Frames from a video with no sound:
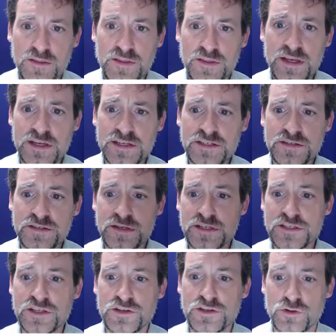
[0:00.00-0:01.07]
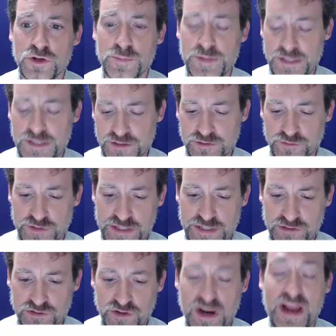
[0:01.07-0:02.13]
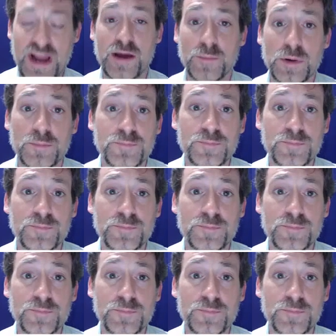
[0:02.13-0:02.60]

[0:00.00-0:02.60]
This is the European green crab.